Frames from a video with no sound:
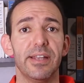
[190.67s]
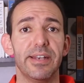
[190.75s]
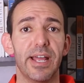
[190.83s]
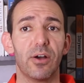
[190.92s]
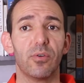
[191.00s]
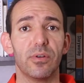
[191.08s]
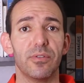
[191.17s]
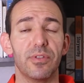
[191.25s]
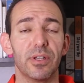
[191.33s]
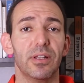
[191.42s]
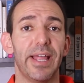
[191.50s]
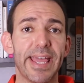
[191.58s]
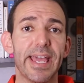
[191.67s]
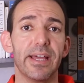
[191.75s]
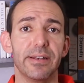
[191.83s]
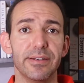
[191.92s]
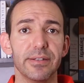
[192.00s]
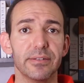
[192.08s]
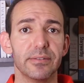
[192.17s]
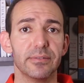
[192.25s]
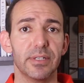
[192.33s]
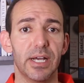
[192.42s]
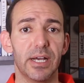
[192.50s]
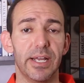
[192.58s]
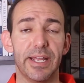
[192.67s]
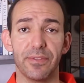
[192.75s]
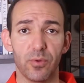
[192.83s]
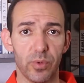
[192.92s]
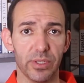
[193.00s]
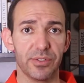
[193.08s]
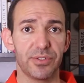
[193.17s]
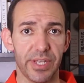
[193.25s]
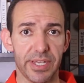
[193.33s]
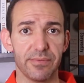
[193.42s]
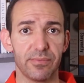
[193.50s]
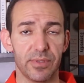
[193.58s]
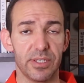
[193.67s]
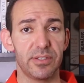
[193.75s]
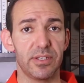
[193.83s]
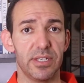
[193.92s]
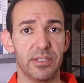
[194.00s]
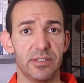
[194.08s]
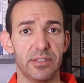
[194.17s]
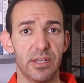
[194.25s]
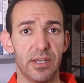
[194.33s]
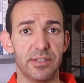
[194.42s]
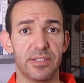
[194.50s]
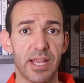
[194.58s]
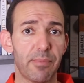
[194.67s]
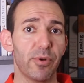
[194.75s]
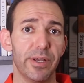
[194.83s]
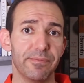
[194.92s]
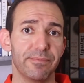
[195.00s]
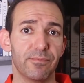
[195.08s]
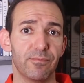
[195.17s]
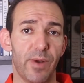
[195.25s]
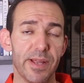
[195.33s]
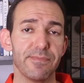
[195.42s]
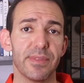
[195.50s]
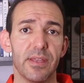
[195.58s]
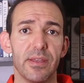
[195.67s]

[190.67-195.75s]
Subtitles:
Now, the land and the real estate is separate, right?